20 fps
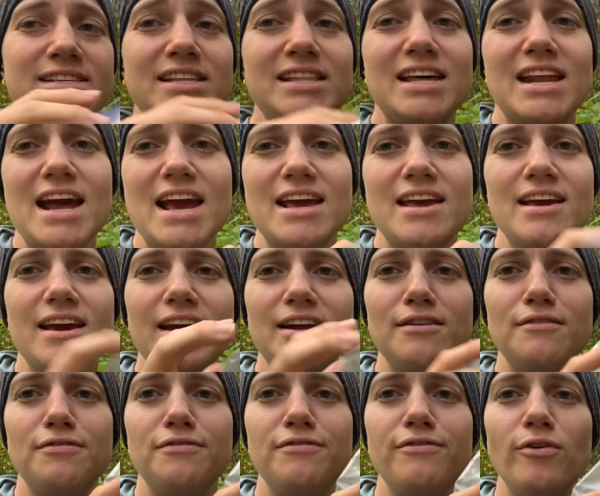and then I can kind
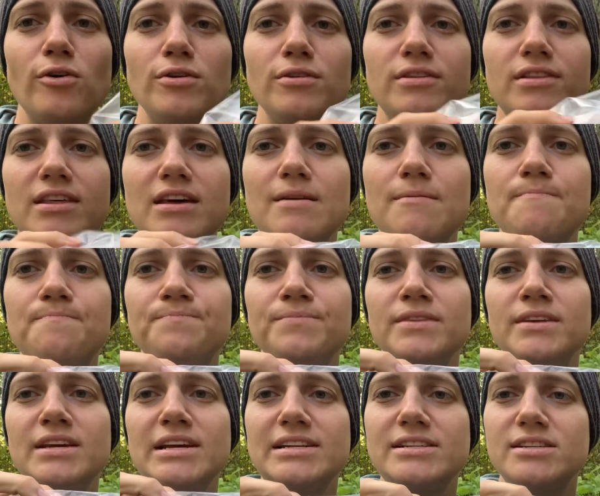of fold them
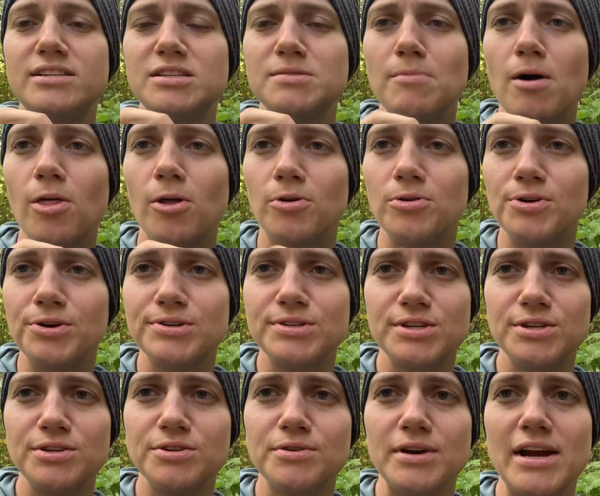into smaller nooks
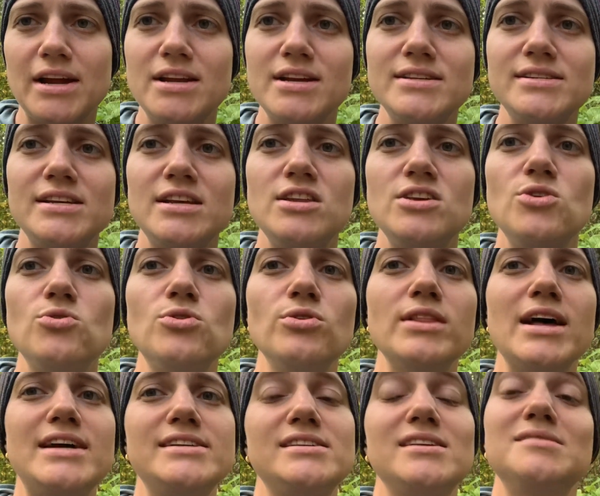and crannies and
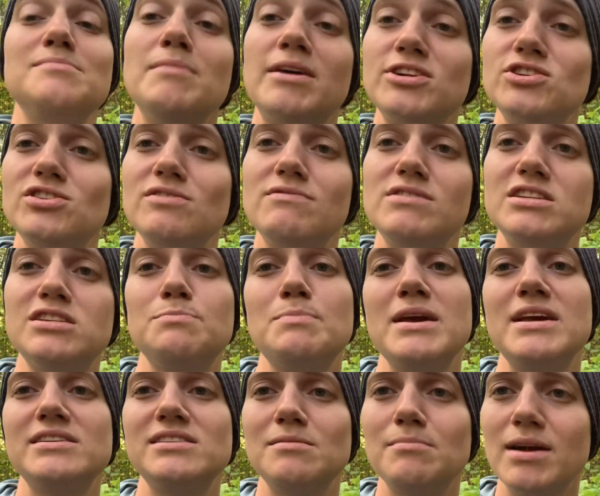utilize as much of the
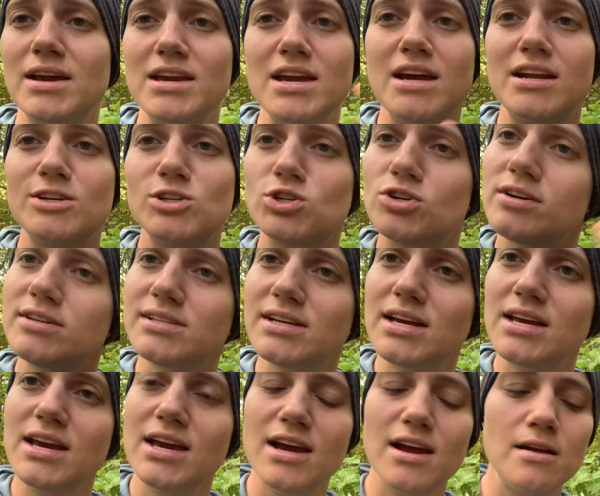space in my canister as I
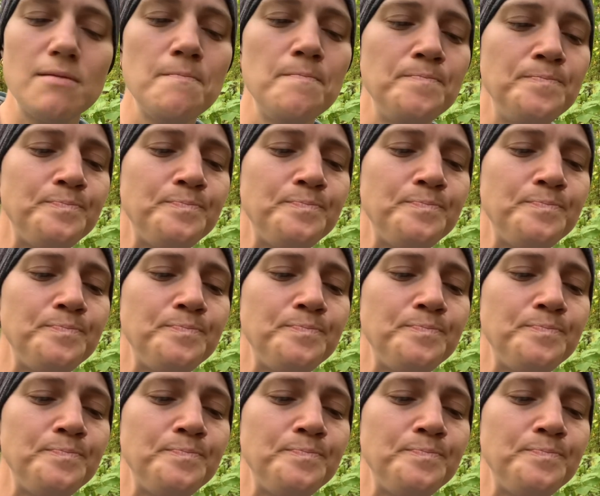can.